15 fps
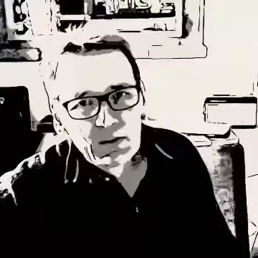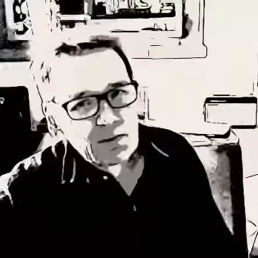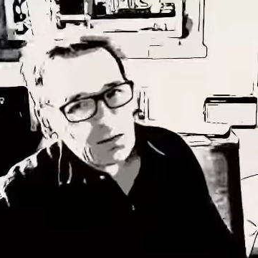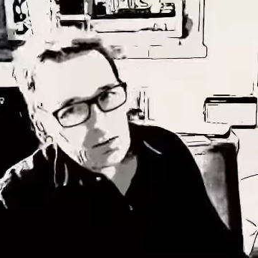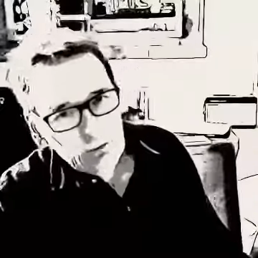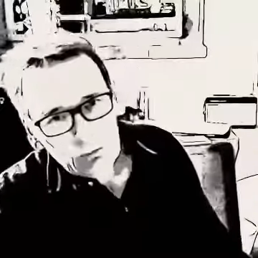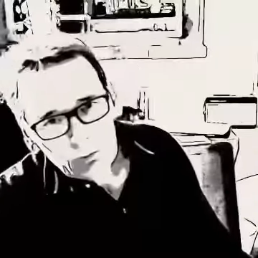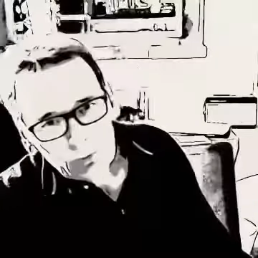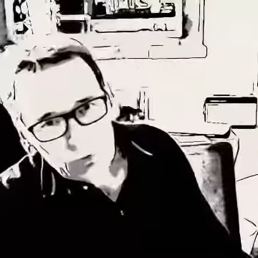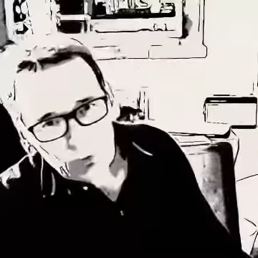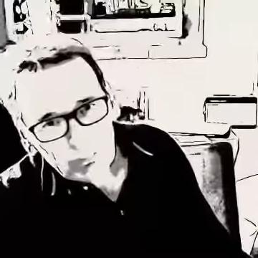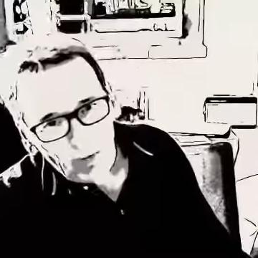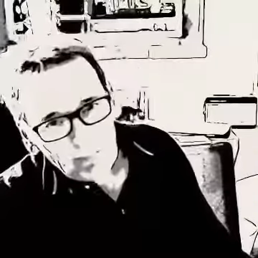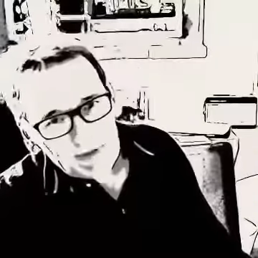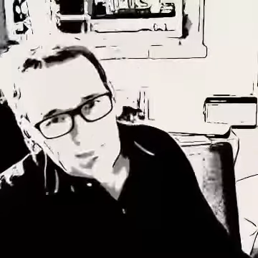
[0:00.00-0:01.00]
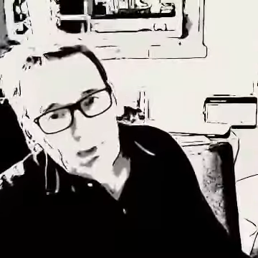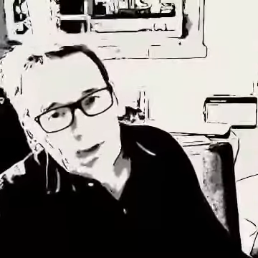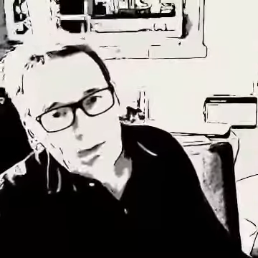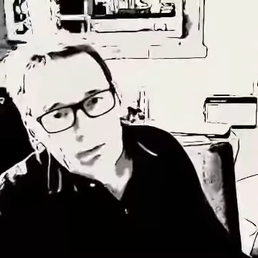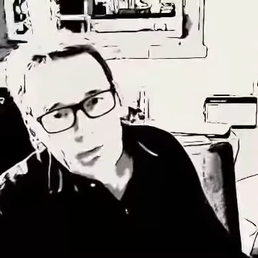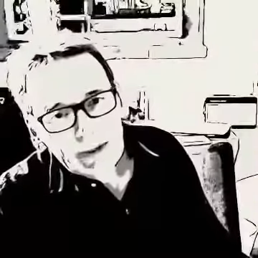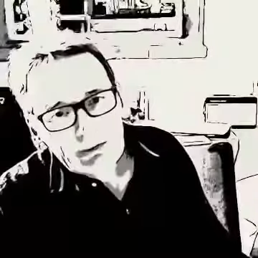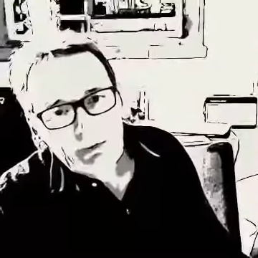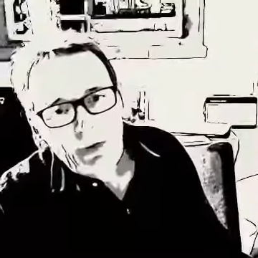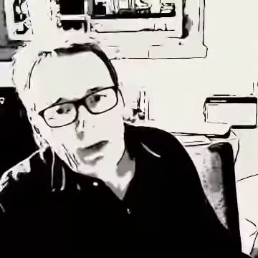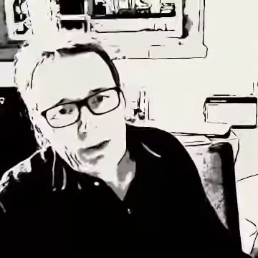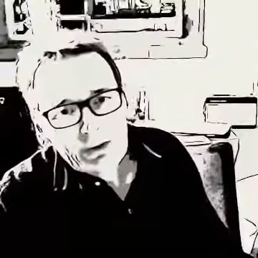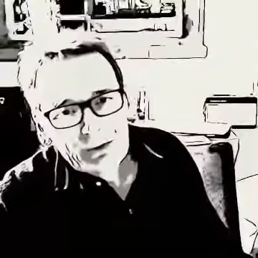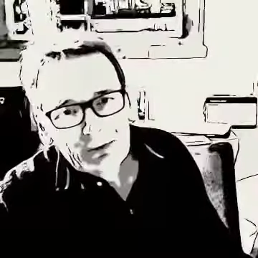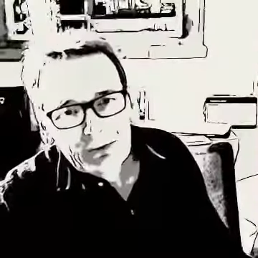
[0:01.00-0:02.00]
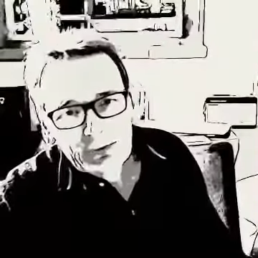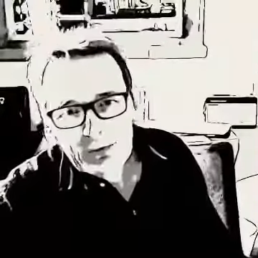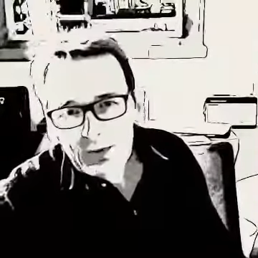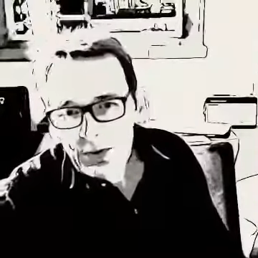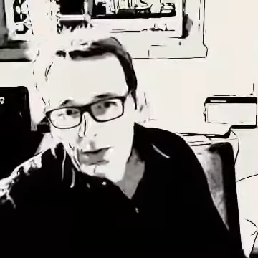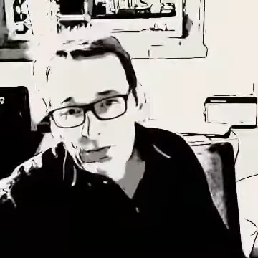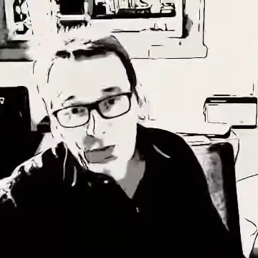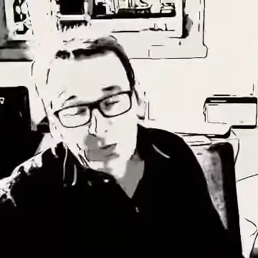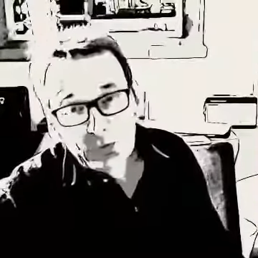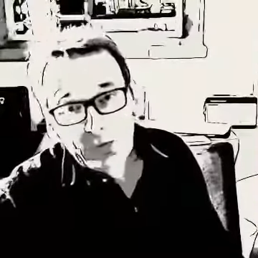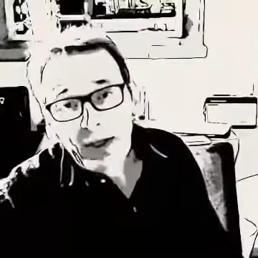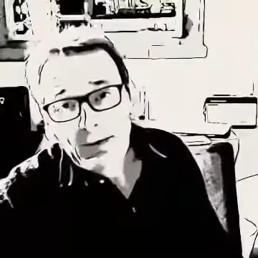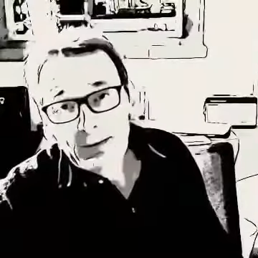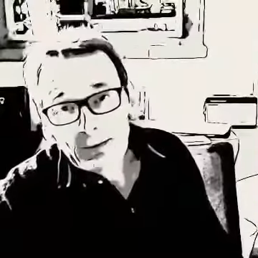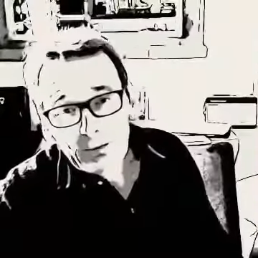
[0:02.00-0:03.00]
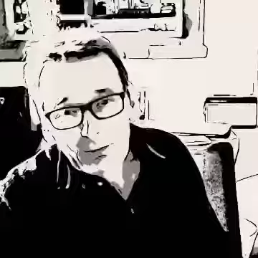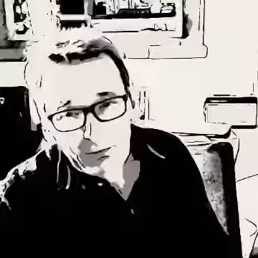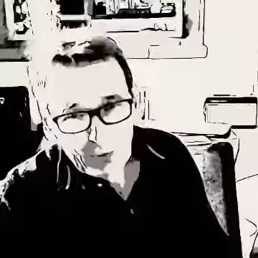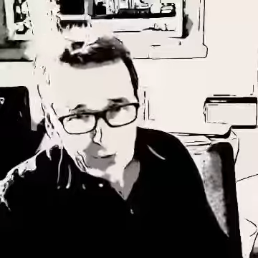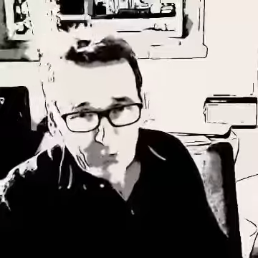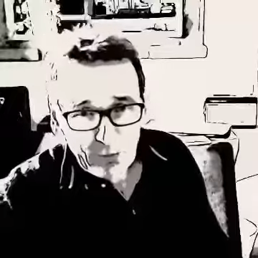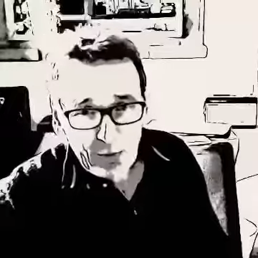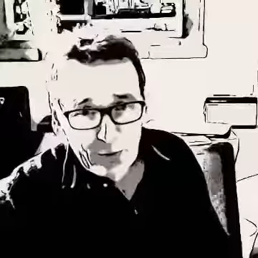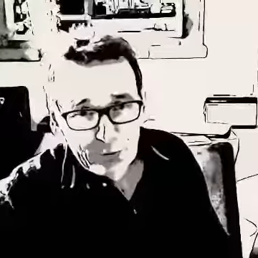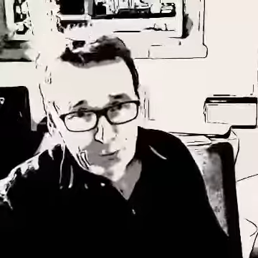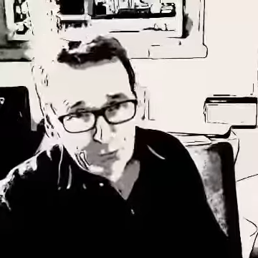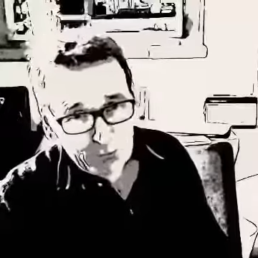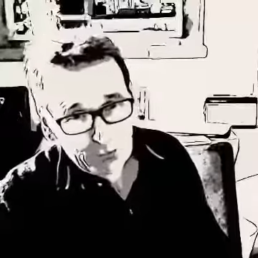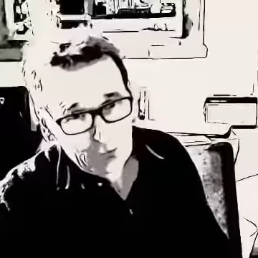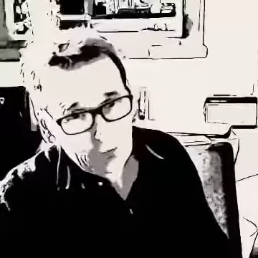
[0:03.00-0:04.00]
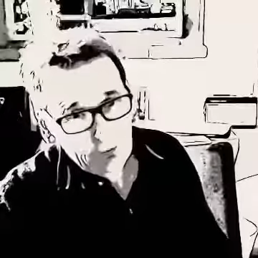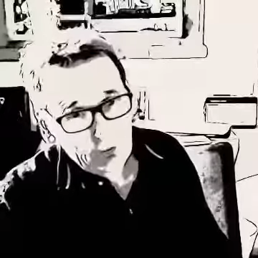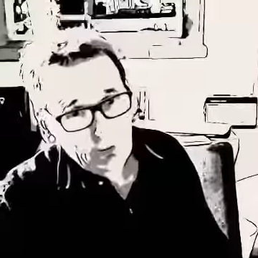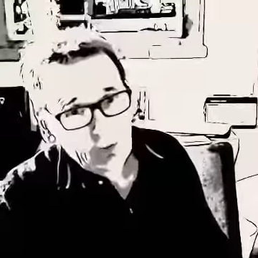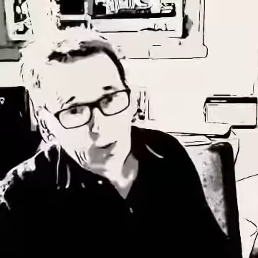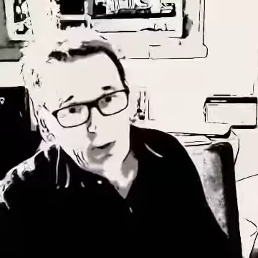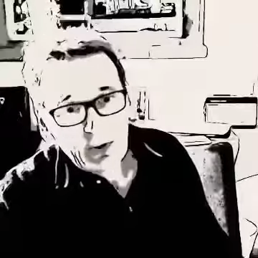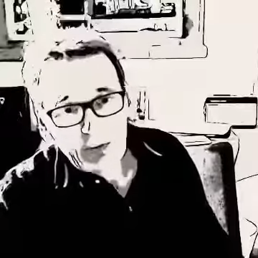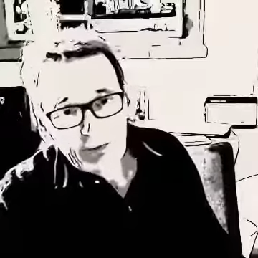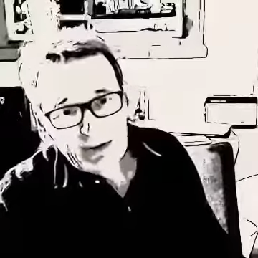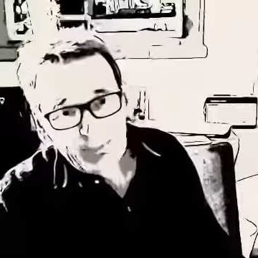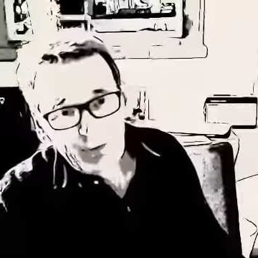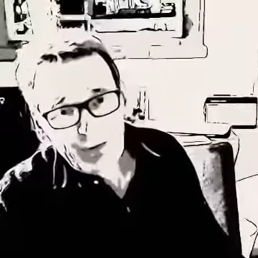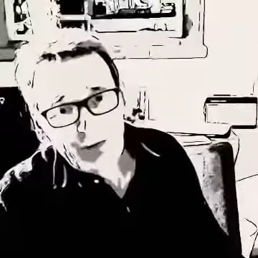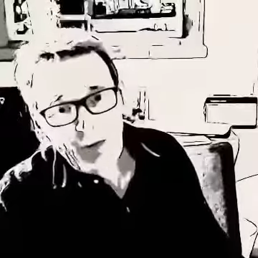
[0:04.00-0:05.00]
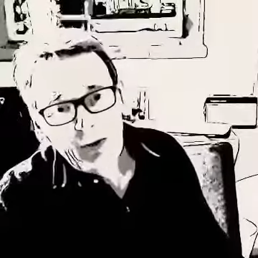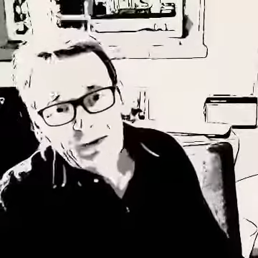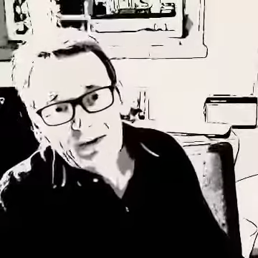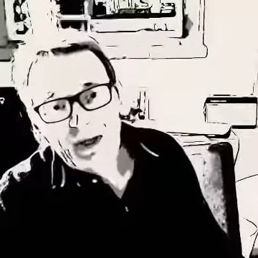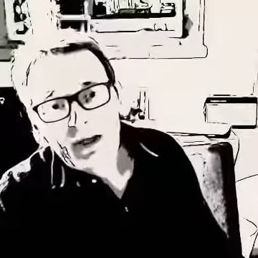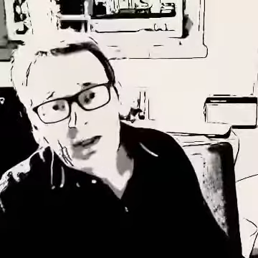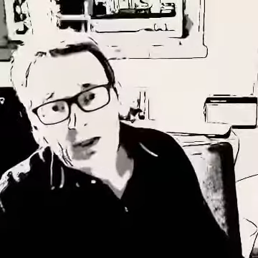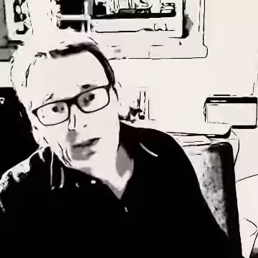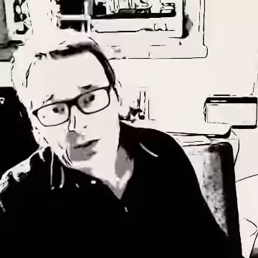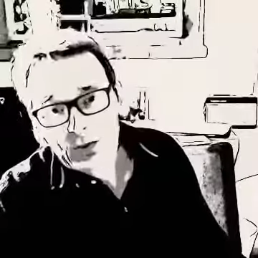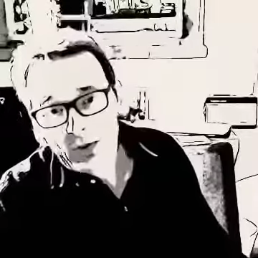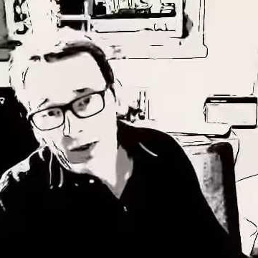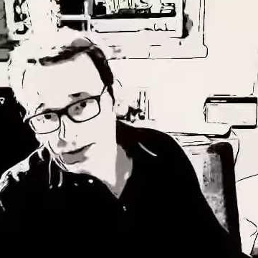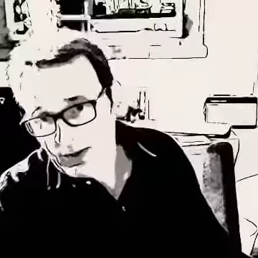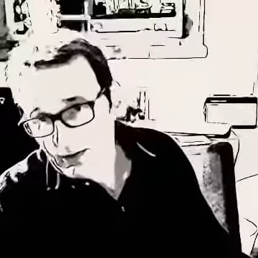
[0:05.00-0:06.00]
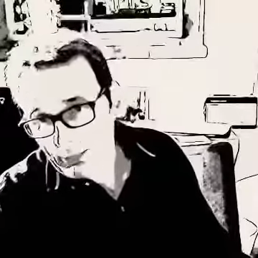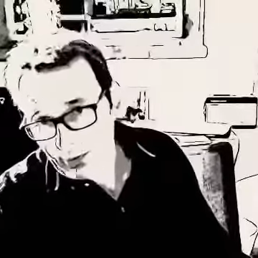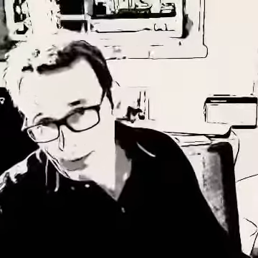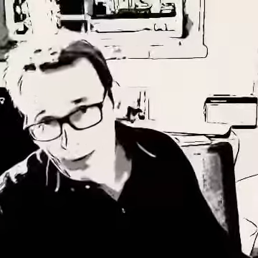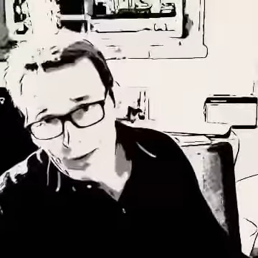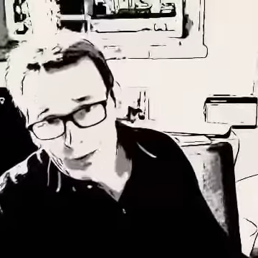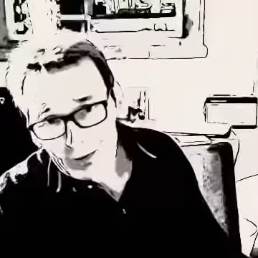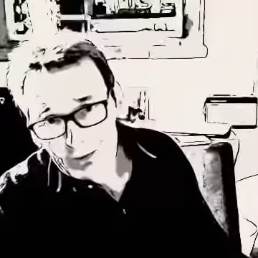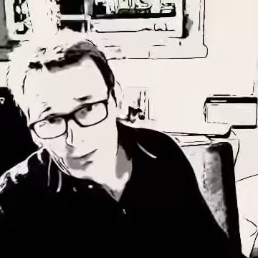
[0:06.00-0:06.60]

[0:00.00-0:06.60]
Anyway. You promised me green grass, not to tell what you've heard. Whispering grass say you can't keep your word.